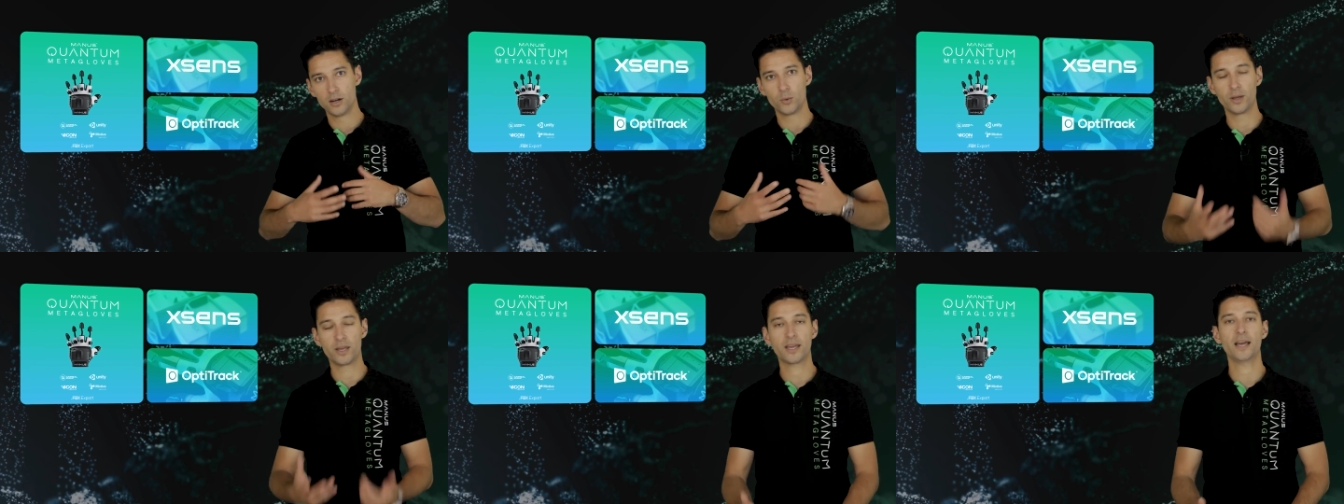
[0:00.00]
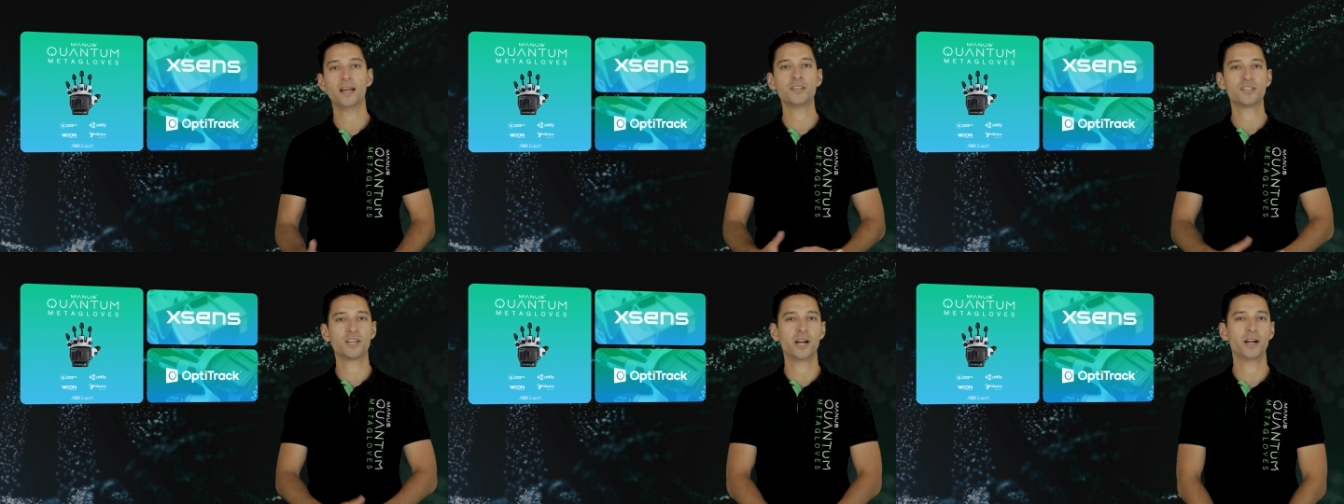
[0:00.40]
we
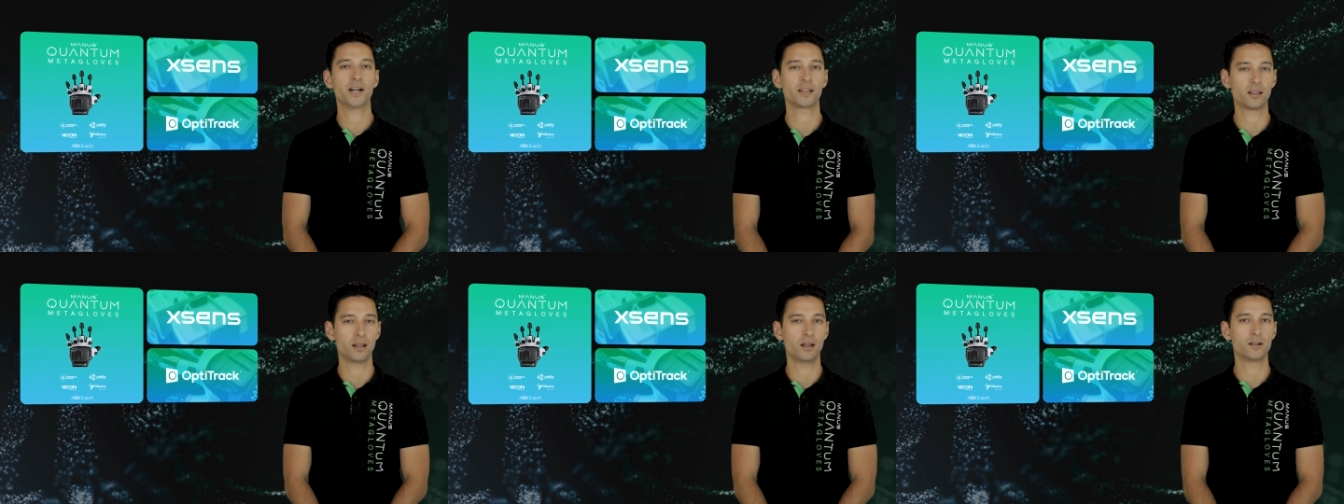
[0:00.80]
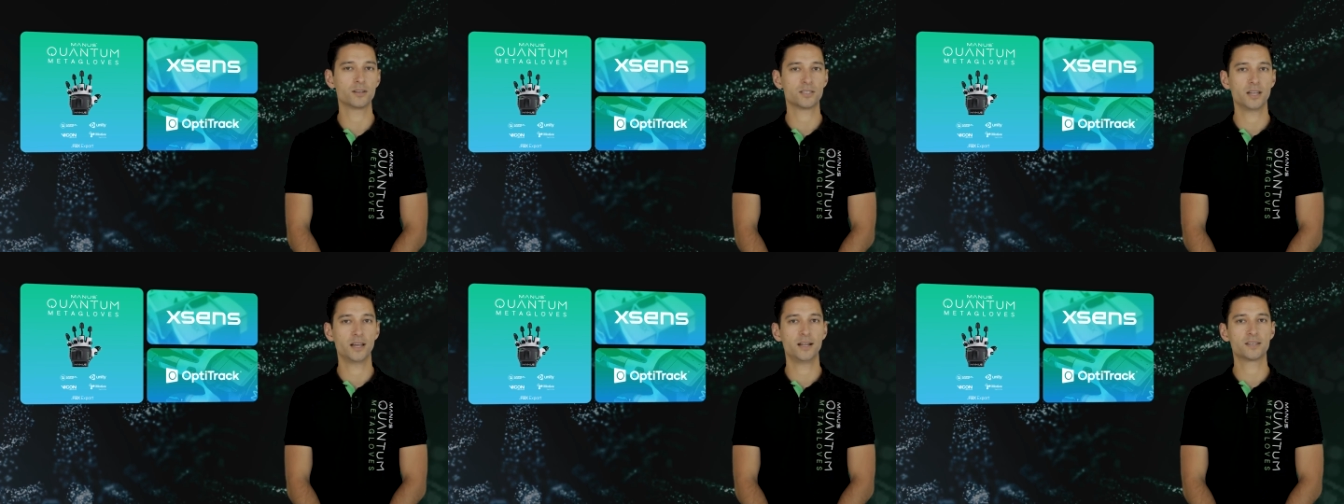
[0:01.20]
can share that the
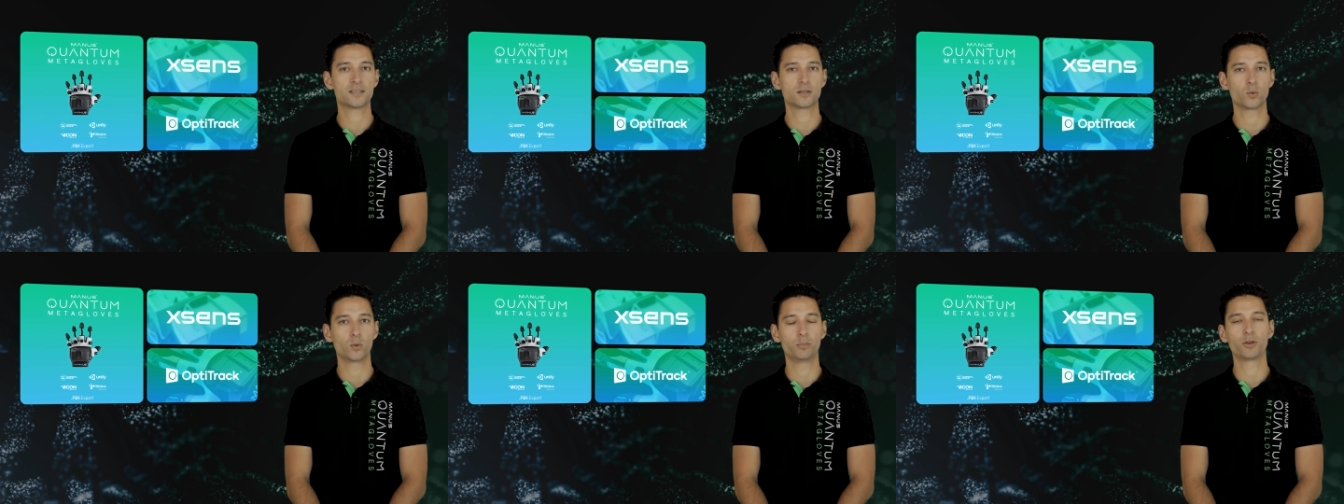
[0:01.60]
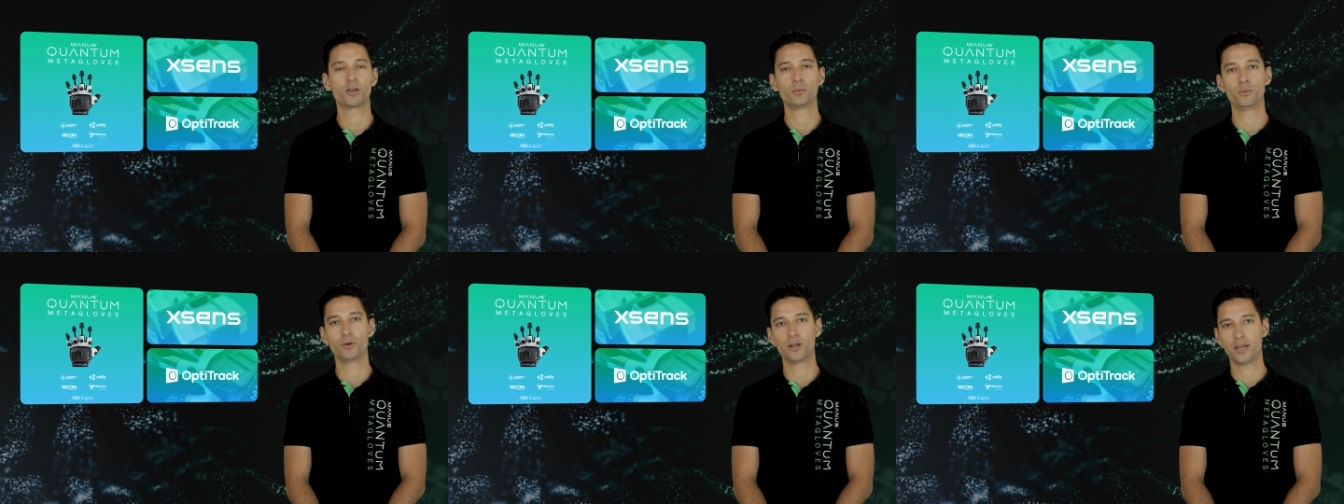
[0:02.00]
launch dates will be
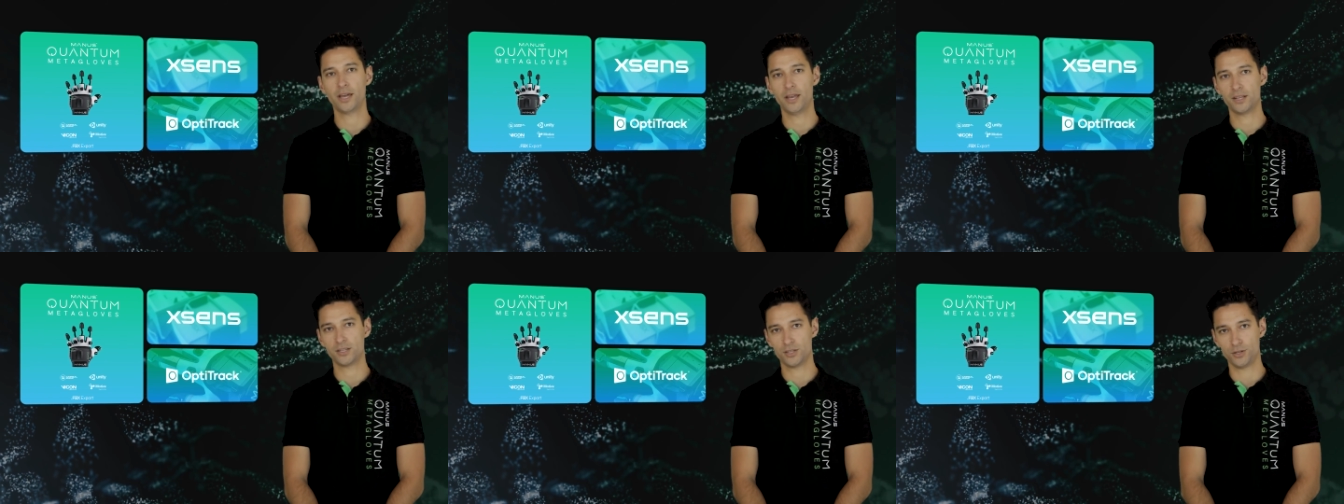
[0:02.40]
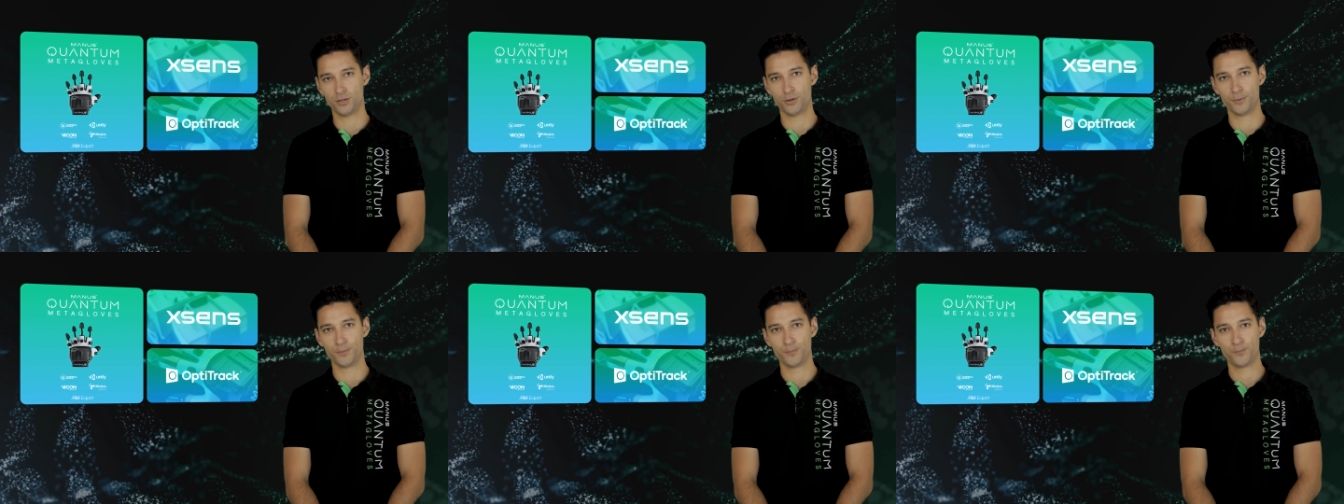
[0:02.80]
communicated
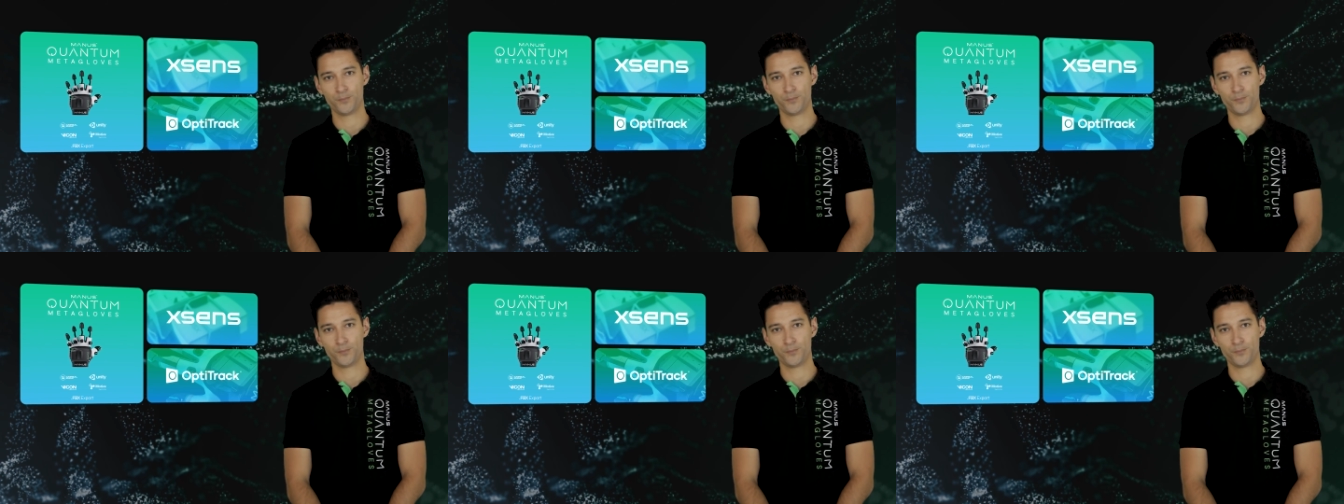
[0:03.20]
soon.